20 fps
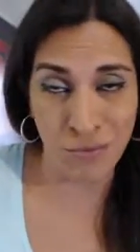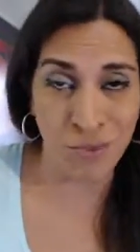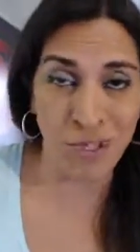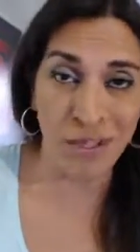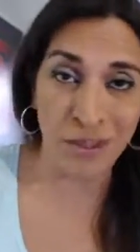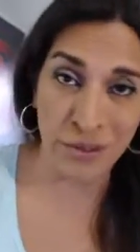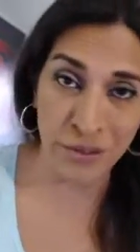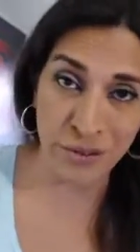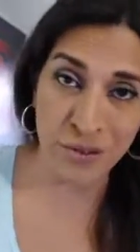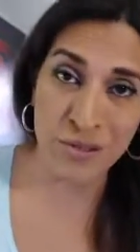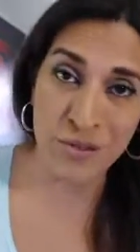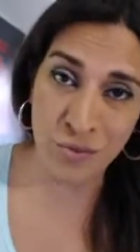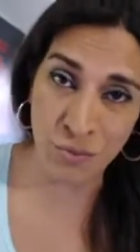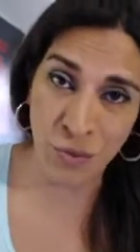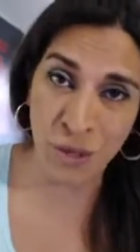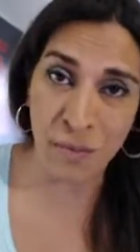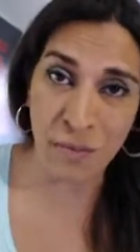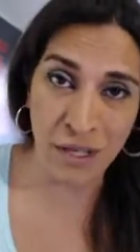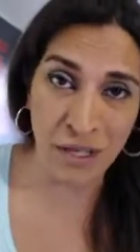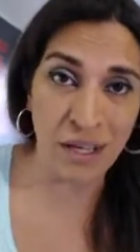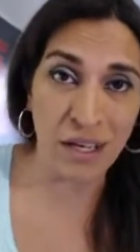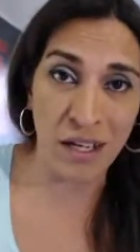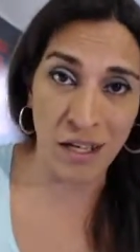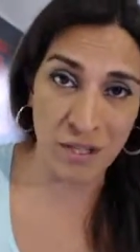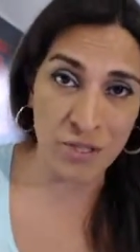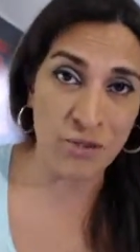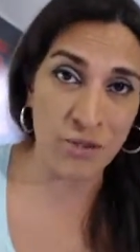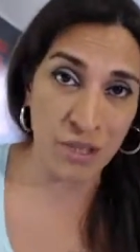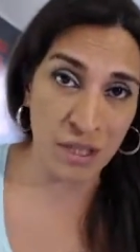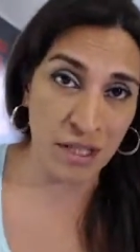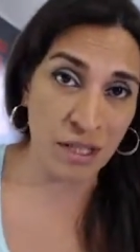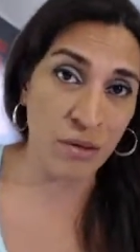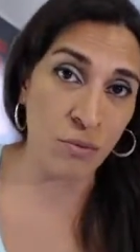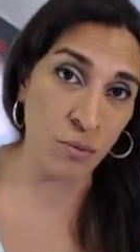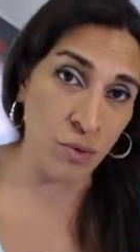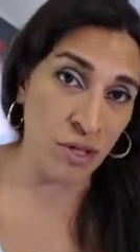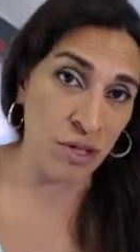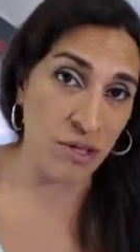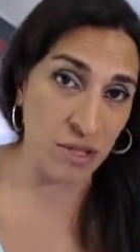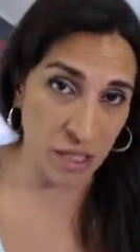Well, those women actually
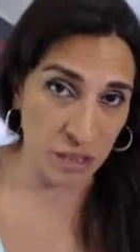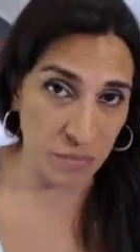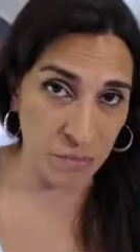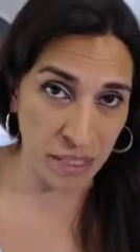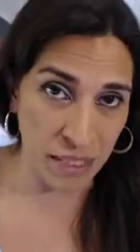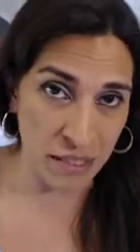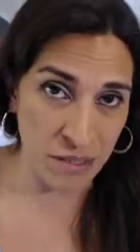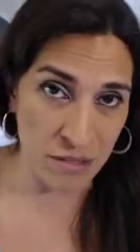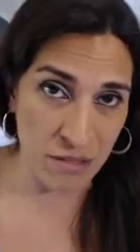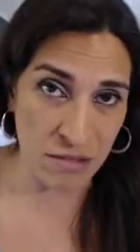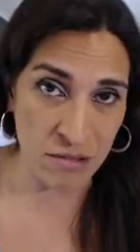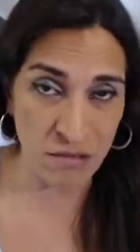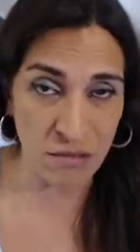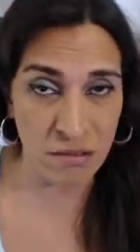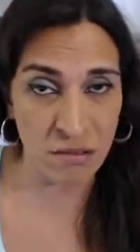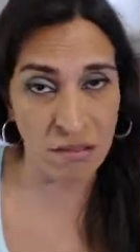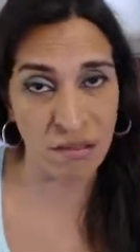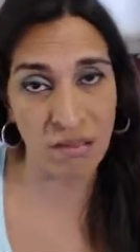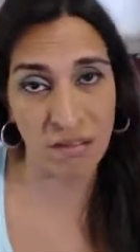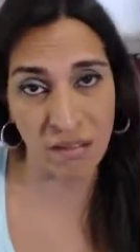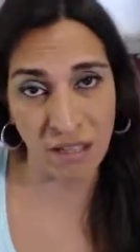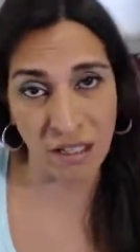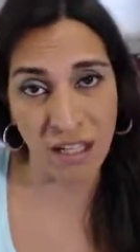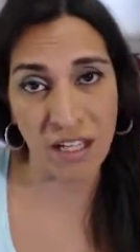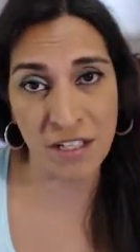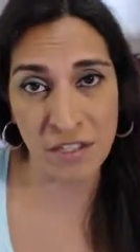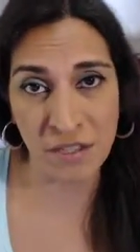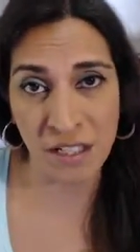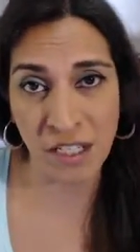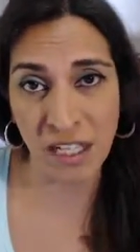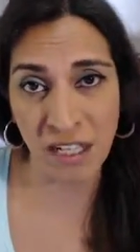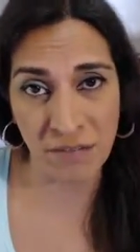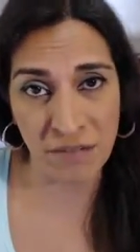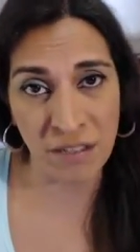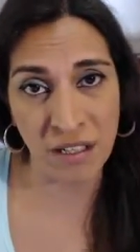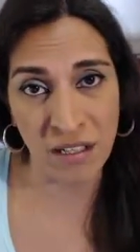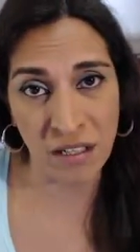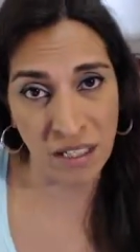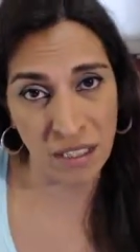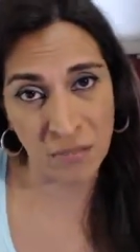wear implants. They actually have
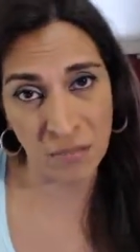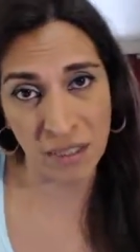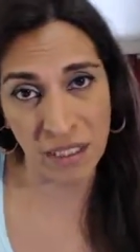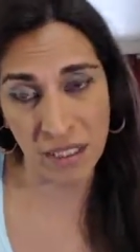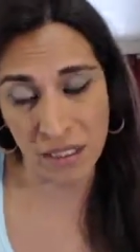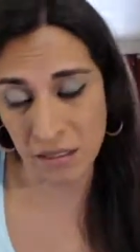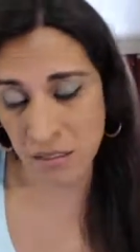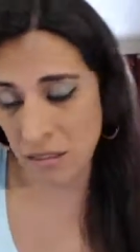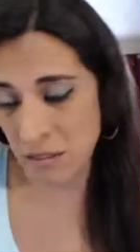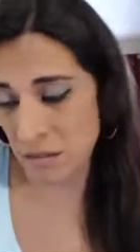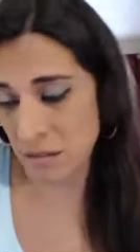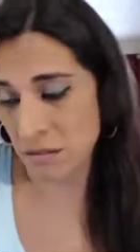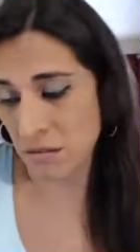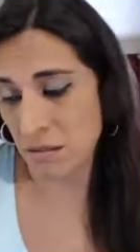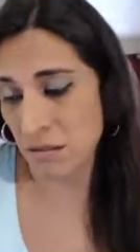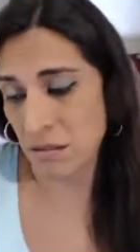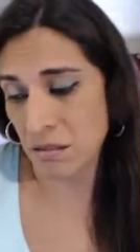done implants.